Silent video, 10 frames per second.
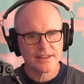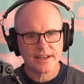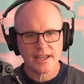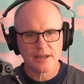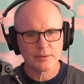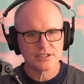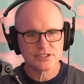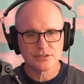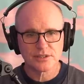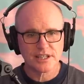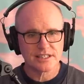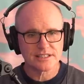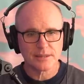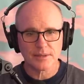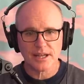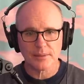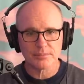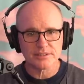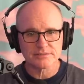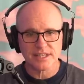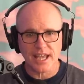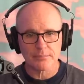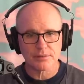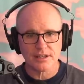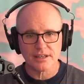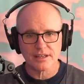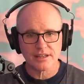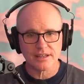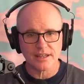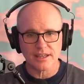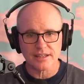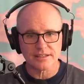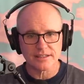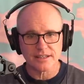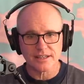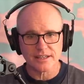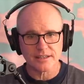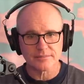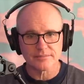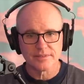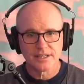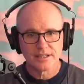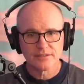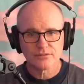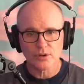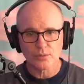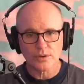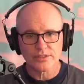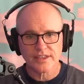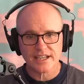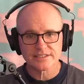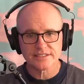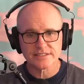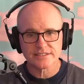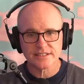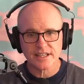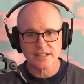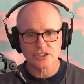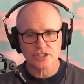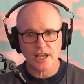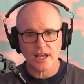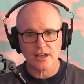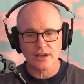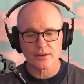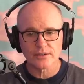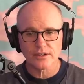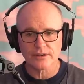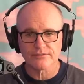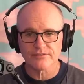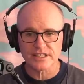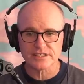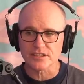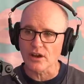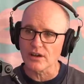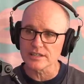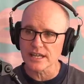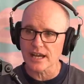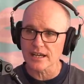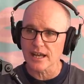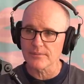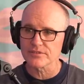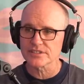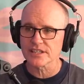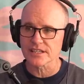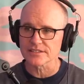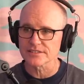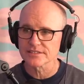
And then I got a bunch of tour dates coming up in Tampa and Fort Worth, Texas, and Chicago. Go to fitzdog.com for tickets.